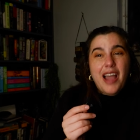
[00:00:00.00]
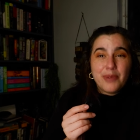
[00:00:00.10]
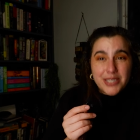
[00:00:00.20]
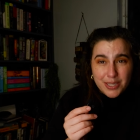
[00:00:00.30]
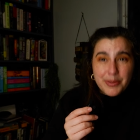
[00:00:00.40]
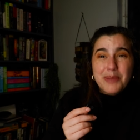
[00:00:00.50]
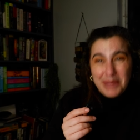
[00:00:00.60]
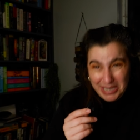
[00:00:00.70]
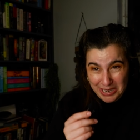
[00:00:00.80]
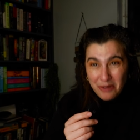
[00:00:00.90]
I must have
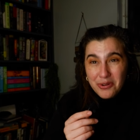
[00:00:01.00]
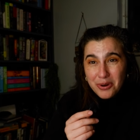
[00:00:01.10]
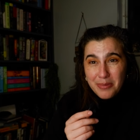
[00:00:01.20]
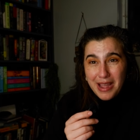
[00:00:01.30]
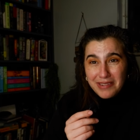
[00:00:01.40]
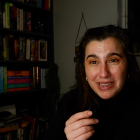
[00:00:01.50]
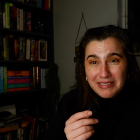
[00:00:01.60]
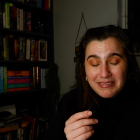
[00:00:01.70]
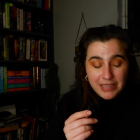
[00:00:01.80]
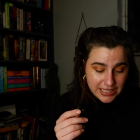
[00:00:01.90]
been mediocre about
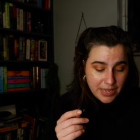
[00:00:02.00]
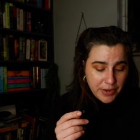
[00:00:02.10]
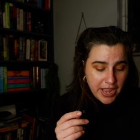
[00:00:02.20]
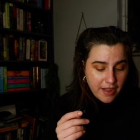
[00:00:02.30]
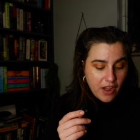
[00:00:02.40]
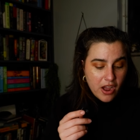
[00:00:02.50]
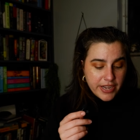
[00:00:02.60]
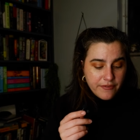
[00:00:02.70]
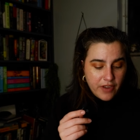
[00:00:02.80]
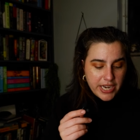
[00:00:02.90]
it. Then we have
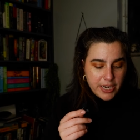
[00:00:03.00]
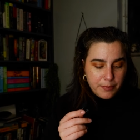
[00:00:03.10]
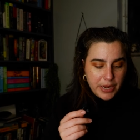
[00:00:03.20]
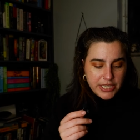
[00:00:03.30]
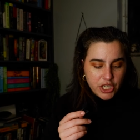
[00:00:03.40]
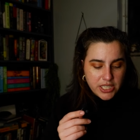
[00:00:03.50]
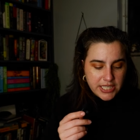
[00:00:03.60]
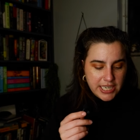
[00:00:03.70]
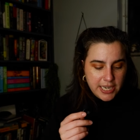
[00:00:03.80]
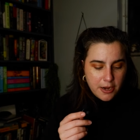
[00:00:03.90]
Uninvited by
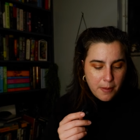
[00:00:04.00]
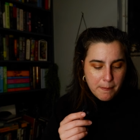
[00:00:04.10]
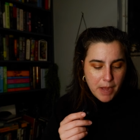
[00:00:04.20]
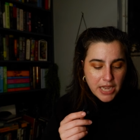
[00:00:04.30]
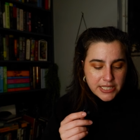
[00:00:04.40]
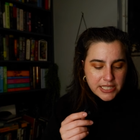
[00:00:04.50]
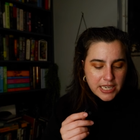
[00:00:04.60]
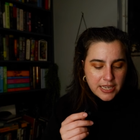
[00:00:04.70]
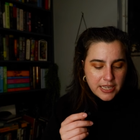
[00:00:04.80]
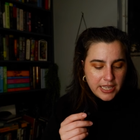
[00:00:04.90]
Justine
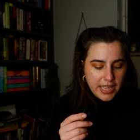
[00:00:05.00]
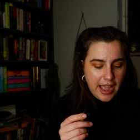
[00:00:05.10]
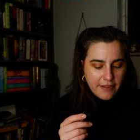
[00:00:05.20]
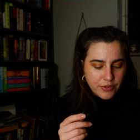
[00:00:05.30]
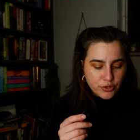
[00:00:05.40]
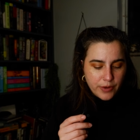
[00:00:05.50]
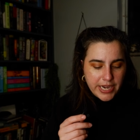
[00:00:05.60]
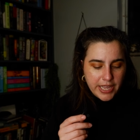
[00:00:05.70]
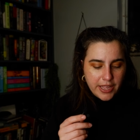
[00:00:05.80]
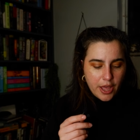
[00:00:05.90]
Musk, average
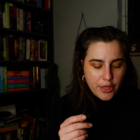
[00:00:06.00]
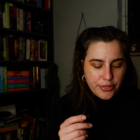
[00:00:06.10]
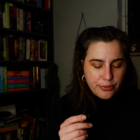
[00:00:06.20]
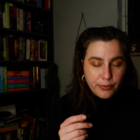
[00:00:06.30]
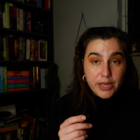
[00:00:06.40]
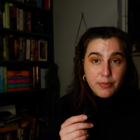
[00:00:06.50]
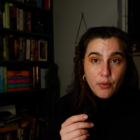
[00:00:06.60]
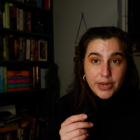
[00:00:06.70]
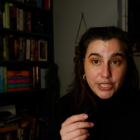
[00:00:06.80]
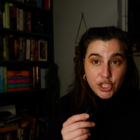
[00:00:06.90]
rating
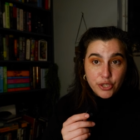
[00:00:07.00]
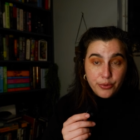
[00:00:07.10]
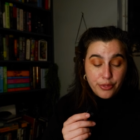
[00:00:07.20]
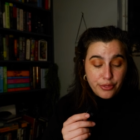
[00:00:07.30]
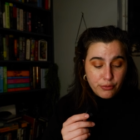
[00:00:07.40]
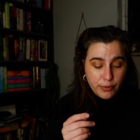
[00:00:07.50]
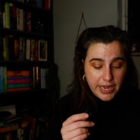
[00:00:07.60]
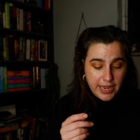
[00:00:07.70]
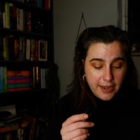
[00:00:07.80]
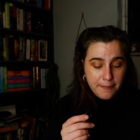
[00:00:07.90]

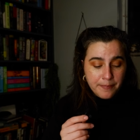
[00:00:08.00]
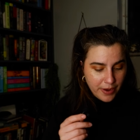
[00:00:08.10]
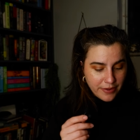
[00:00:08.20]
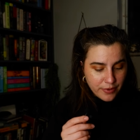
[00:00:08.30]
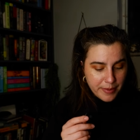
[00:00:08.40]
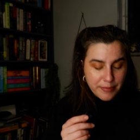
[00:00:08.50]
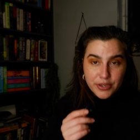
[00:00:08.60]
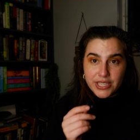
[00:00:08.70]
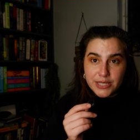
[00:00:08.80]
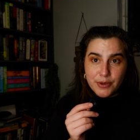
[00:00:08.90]
3.23. Do I
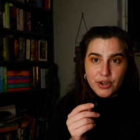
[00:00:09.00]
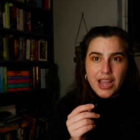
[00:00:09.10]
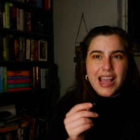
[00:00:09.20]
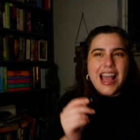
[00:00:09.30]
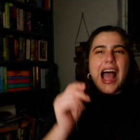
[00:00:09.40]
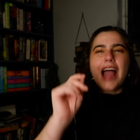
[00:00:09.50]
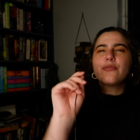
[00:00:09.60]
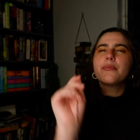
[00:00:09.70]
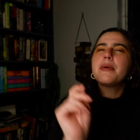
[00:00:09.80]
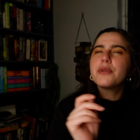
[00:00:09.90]
remember this book? I
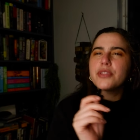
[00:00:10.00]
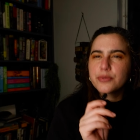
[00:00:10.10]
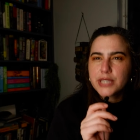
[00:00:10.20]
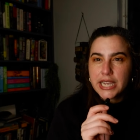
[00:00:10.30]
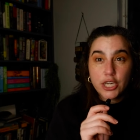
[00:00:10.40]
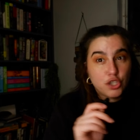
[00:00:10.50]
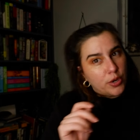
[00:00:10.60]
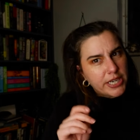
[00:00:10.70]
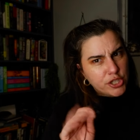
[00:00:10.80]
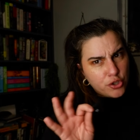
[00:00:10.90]
remember there was like a
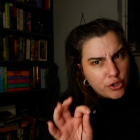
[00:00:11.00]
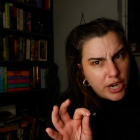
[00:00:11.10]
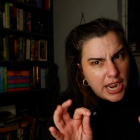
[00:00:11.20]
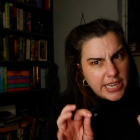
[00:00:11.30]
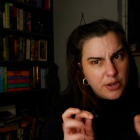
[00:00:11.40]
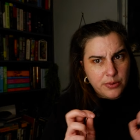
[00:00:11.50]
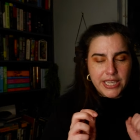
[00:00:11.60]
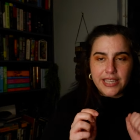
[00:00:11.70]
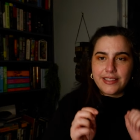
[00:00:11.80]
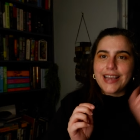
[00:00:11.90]
trickster
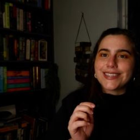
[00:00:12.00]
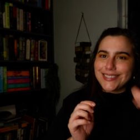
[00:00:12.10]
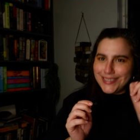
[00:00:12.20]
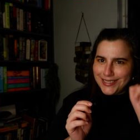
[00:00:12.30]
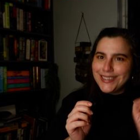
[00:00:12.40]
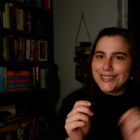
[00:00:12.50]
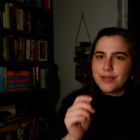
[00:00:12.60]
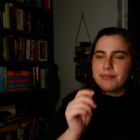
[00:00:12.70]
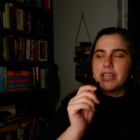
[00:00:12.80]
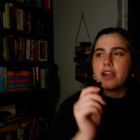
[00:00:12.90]
coyote. That's
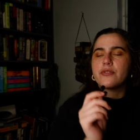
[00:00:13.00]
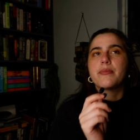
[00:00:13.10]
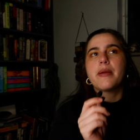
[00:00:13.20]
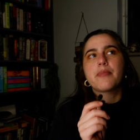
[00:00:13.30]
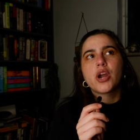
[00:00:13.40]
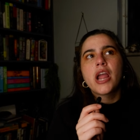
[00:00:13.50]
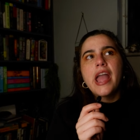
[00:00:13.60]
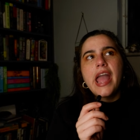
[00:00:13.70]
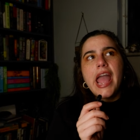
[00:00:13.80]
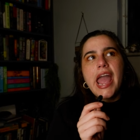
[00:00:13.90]
something I remember.
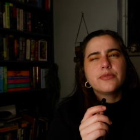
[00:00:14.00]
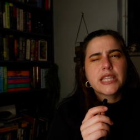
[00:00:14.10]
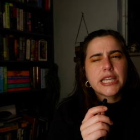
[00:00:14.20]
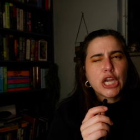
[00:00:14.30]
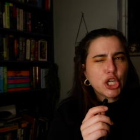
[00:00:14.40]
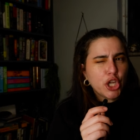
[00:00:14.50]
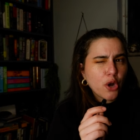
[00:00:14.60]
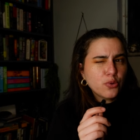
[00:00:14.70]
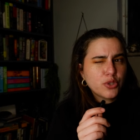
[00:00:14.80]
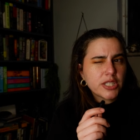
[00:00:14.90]
It was like a
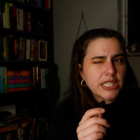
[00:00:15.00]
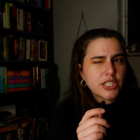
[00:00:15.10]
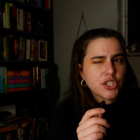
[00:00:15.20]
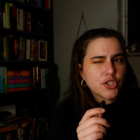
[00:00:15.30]
ghosty